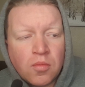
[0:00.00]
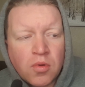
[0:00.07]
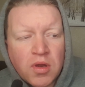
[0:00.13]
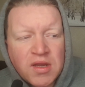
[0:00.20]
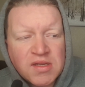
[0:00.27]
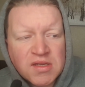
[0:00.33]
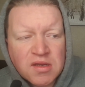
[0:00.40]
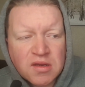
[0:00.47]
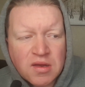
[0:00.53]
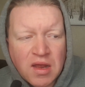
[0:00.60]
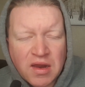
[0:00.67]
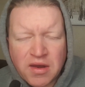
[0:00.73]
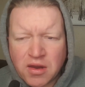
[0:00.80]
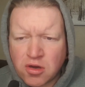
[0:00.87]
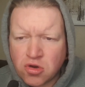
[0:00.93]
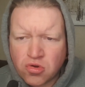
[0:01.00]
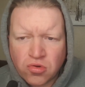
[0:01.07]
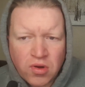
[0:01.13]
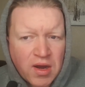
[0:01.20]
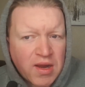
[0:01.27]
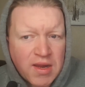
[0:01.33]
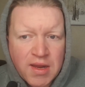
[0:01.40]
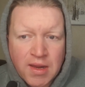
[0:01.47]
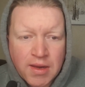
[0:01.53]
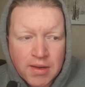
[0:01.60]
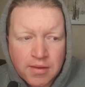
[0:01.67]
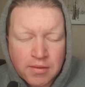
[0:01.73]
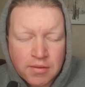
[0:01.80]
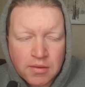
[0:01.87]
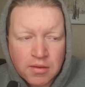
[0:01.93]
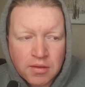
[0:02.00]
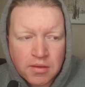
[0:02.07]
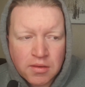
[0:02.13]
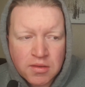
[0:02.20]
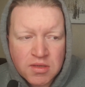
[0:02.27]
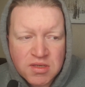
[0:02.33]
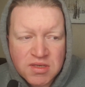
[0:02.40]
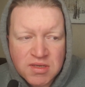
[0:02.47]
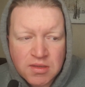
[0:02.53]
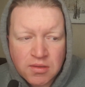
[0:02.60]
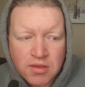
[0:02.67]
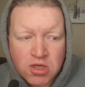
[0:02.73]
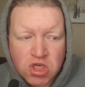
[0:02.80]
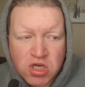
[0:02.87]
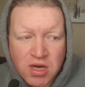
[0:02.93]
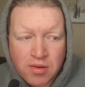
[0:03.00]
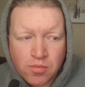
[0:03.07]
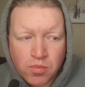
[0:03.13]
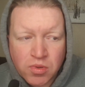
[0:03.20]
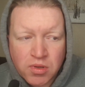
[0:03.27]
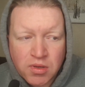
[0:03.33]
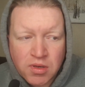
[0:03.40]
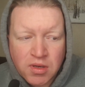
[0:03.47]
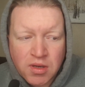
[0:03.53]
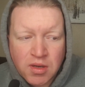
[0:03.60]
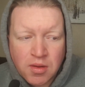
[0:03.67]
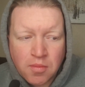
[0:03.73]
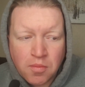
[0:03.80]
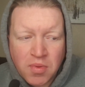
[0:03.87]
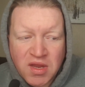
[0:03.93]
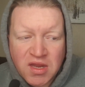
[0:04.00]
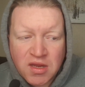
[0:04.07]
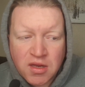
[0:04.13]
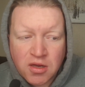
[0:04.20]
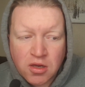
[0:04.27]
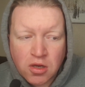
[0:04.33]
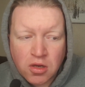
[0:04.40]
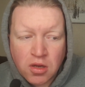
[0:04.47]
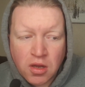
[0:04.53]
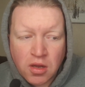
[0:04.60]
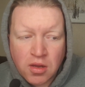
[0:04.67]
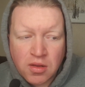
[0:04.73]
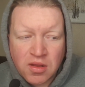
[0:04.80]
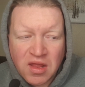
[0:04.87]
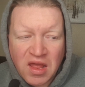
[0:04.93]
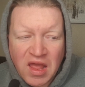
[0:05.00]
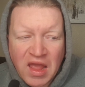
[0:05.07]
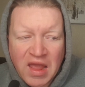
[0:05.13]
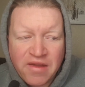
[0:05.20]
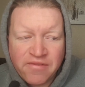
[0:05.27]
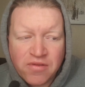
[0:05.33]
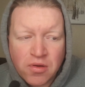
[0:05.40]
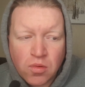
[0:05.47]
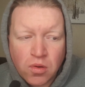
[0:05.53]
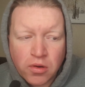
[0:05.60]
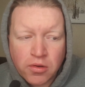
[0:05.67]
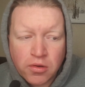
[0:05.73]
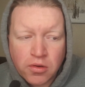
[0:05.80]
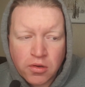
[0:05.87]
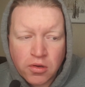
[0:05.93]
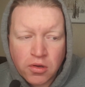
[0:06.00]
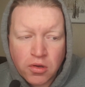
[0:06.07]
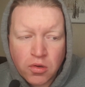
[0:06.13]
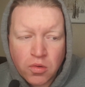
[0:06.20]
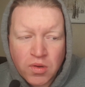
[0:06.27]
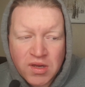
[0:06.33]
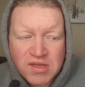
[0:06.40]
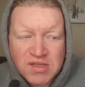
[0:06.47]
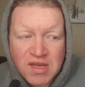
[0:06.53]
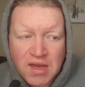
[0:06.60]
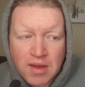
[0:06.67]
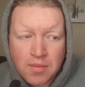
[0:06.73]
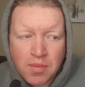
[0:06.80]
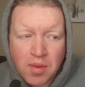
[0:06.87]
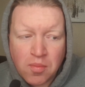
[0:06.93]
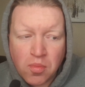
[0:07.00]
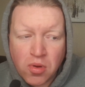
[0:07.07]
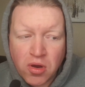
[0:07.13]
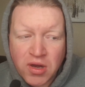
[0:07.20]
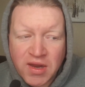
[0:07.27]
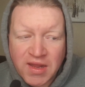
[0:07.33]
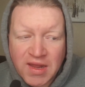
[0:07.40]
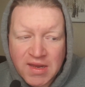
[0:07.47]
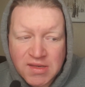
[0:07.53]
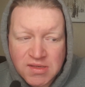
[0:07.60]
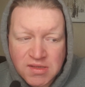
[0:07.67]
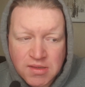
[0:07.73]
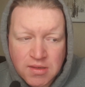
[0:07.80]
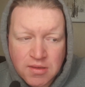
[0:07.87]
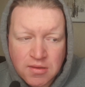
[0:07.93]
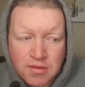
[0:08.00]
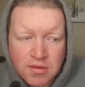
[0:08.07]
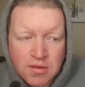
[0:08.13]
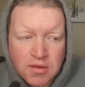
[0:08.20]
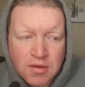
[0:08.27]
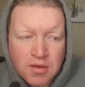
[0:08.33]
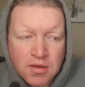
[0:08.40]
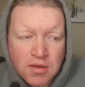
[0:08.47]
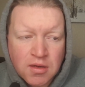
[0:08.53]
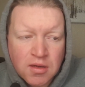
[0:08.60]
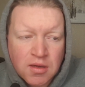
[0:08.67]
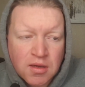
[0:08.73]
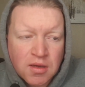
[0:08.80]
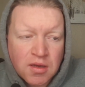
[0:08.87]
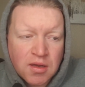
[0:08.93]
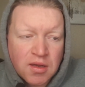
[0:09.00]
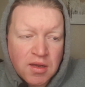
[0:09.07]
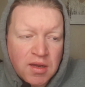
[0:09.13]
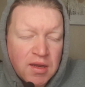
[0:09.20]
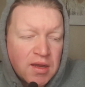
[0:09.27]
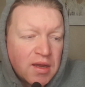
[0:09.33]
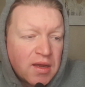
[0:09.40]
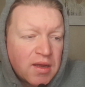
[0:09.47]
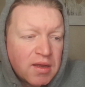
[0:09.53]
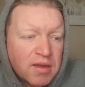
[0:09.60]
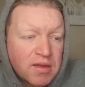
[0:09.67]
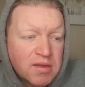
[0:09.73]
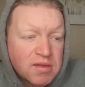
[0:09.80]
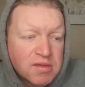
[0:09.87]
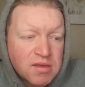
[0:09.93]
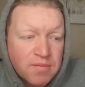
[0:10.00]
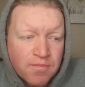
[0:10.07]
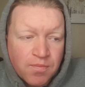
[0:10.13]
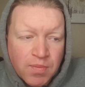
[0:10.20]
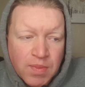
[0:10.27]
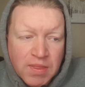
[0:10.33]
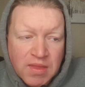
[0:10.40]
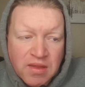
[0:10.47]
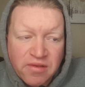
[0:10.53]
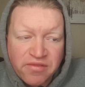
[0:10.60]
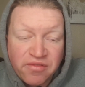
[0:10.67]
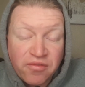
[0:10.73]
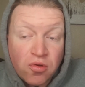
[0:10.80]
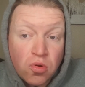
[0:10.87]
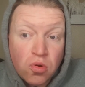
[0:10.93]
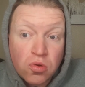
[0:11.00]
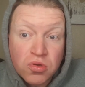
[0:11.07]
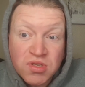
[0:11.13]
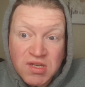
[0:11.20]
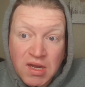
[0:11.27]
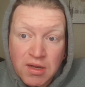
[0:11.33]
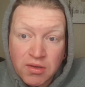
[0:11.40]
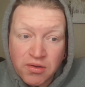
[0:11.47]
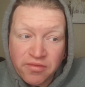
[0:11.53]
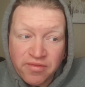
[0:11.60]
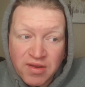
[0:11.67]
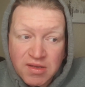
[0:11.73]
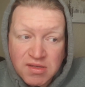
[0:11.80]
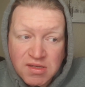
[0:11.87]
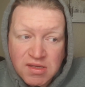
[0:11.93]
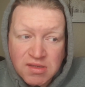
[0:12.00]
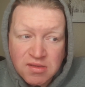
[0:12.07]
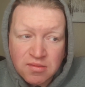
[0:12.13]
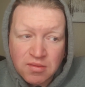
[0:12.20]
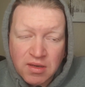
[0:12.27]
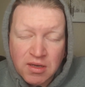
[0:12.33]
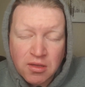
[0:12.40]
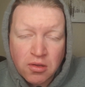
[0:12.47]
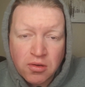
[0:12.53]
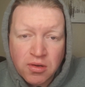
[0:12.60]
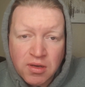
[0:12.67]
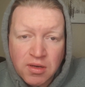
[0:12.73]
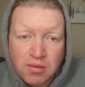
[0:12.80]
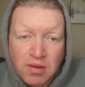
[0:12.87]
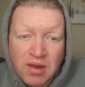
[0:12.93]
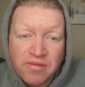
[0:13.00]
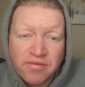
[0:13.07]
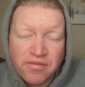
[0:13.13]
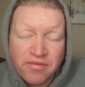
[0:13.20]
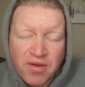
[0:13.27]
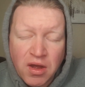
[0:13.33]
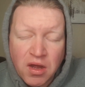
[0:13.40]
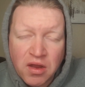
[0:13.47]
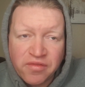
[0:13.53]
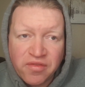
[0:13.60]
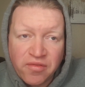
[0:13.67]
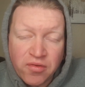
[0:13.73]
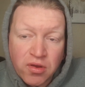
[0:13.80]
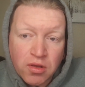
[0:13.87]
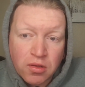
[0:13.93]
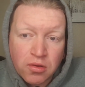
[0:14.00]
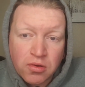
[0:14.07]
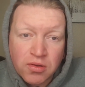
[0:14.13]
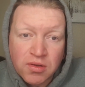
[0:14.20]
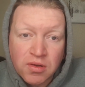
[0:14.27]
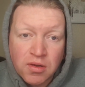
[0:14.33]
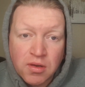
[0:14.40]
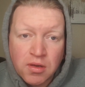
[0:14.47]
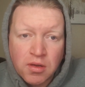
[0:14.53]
But he's had a great year. Still the champ. Beat everyone who he's been put in against. He has 4 title defences, including 5 if you include